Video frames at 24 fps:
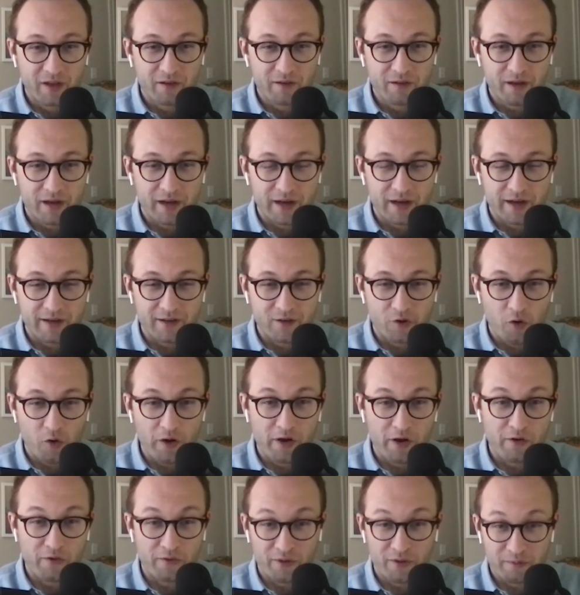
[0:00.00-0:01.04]

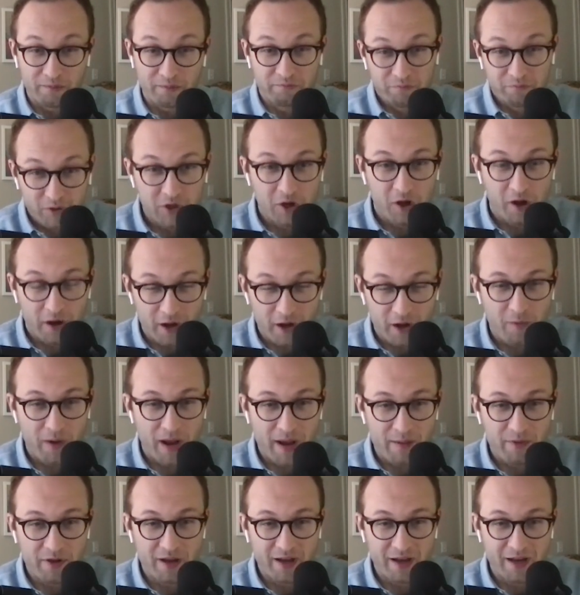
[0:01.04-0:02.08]
oil from Saudi
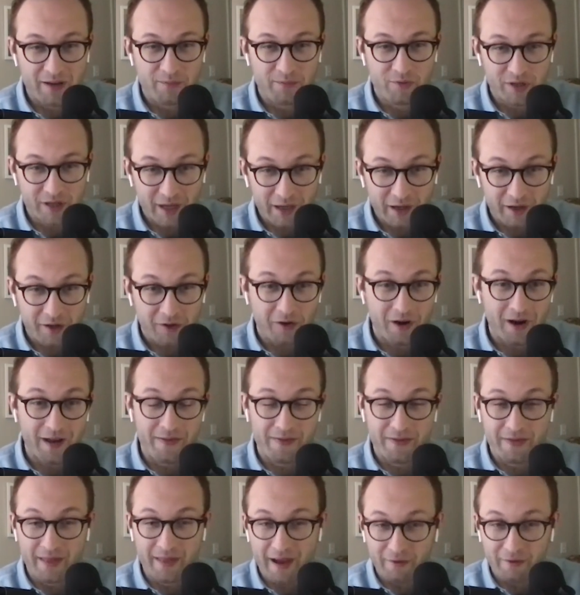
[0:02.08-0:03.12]
Arabia in particular,
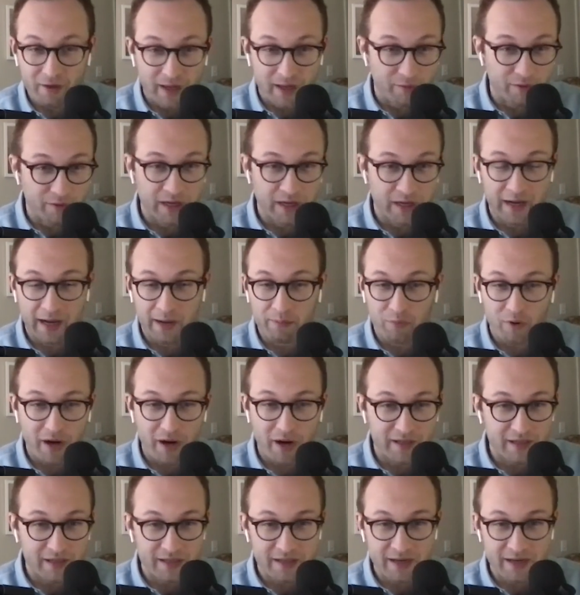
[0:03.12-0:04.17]
and everything was going to get
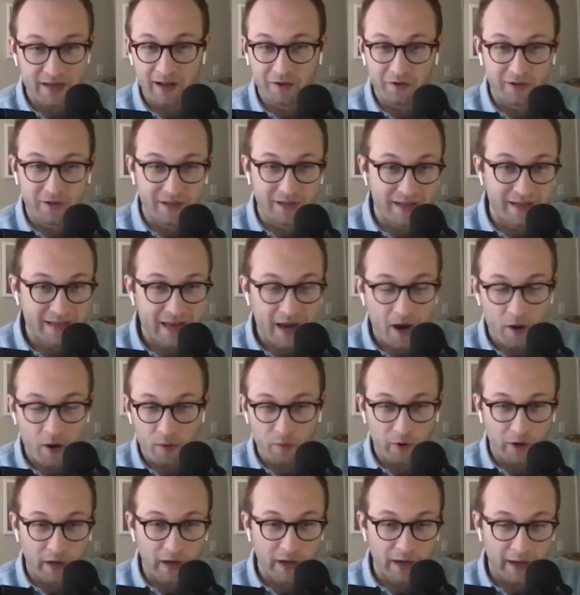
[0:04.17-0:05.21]
priced in dollars, and that's how we
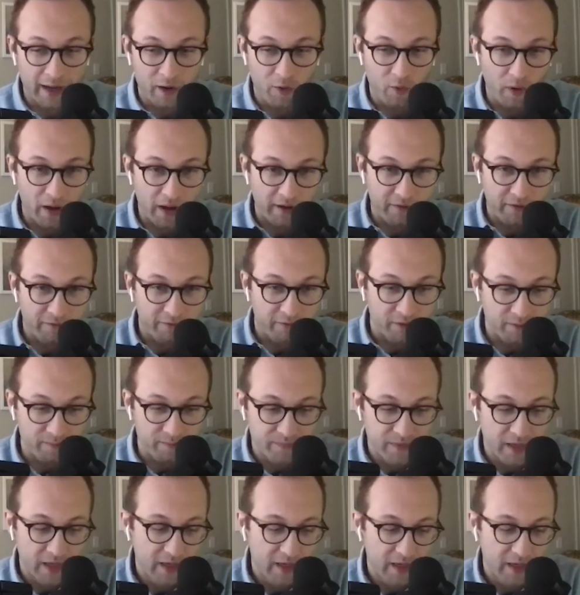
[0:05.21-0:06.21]
were going to get away from